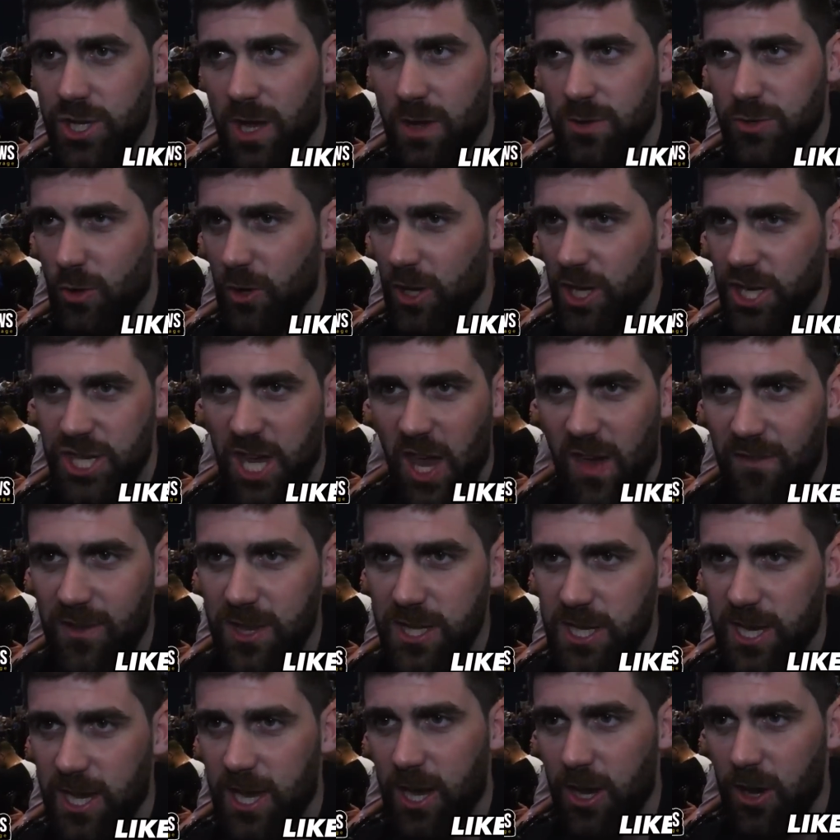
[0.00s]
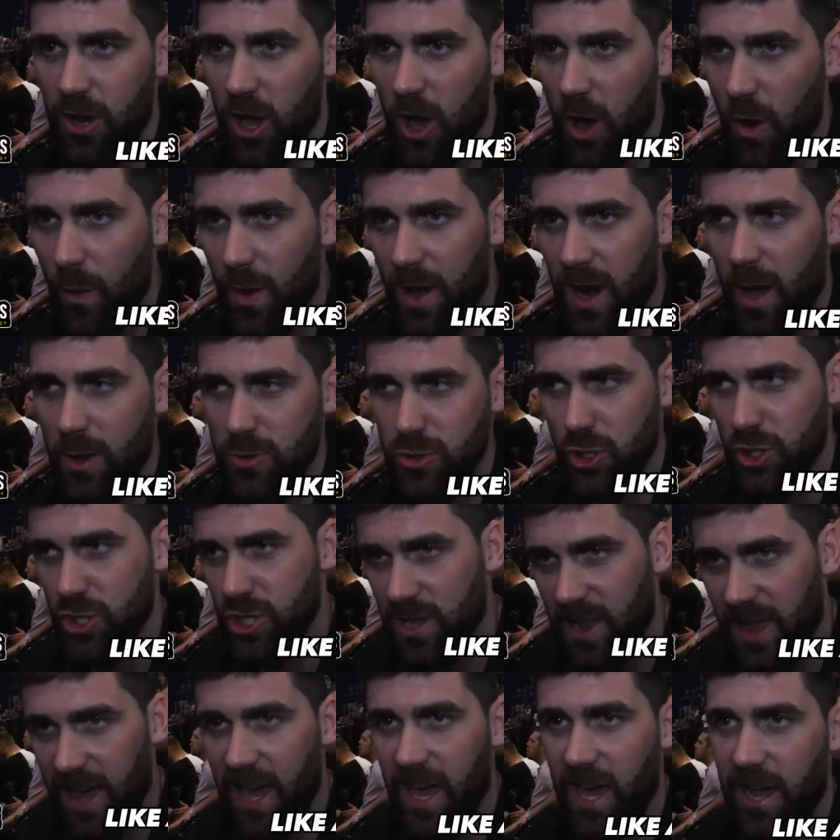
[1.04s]
I was only 17, you know, and I was just
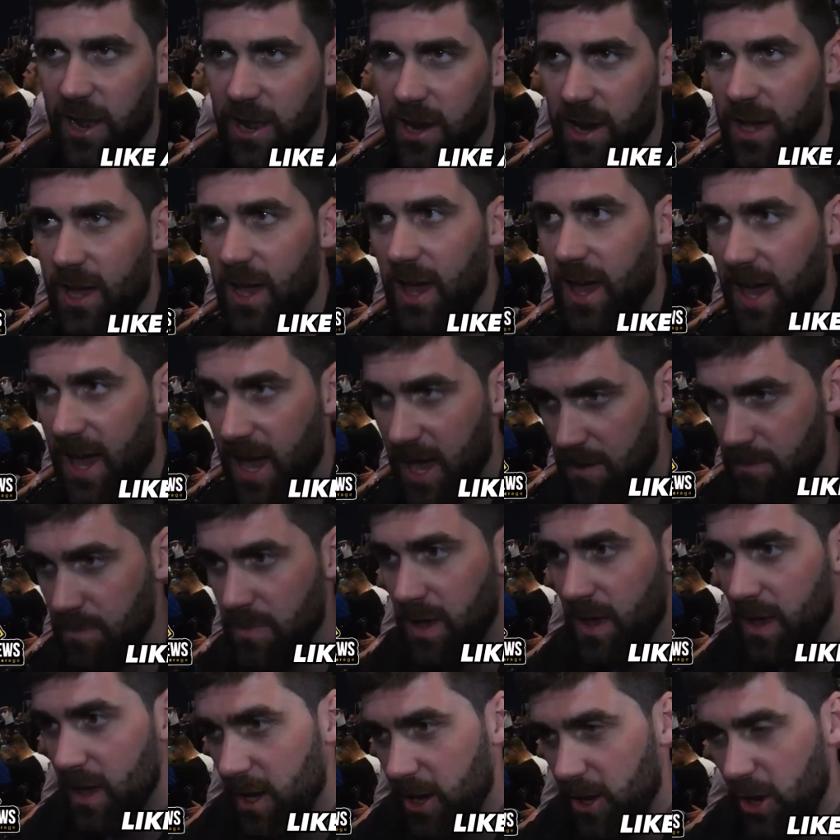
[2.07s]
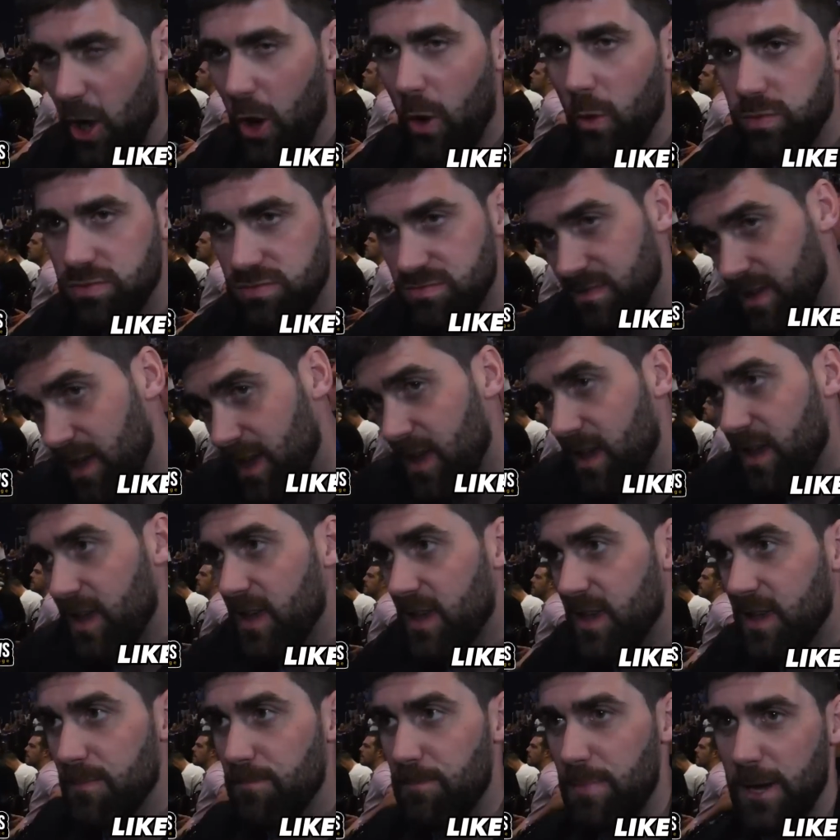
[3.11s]
learning, you know,
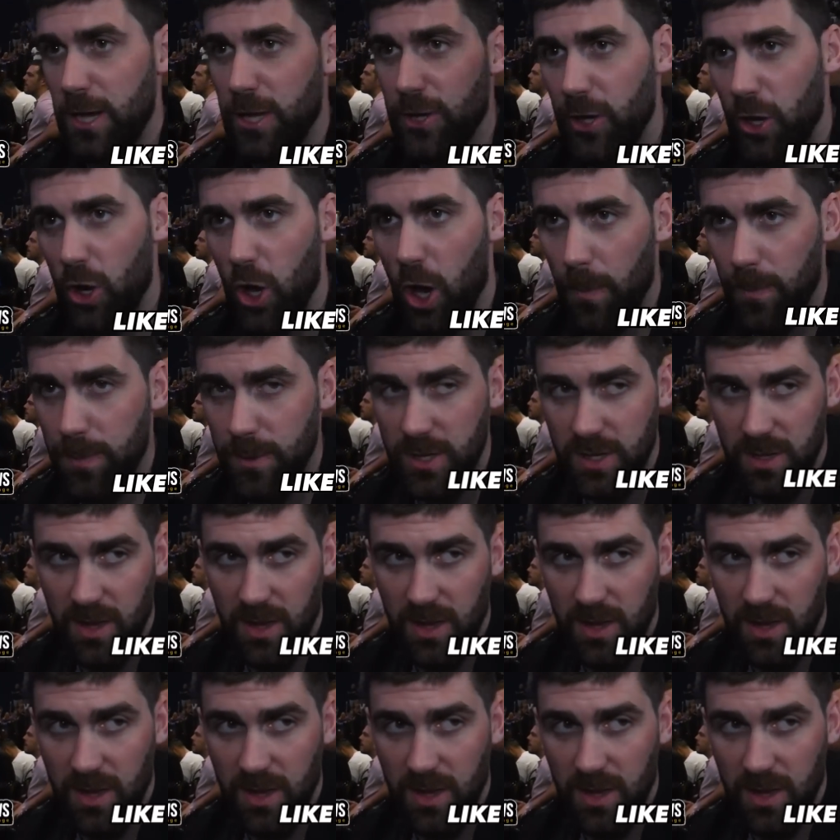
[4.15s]
building up,